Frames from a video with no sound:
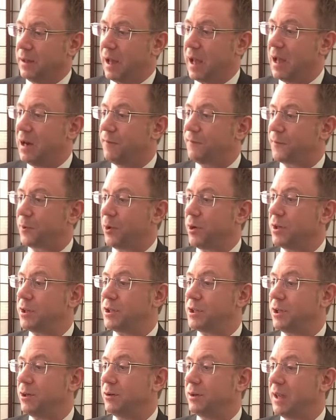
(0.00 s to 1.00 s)
And of
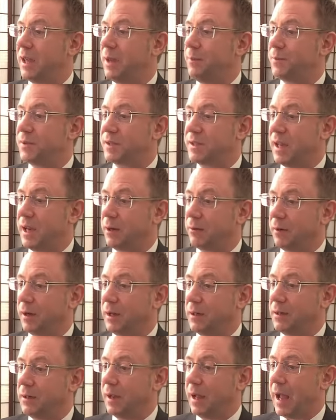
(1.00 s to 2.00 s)
course you keep secret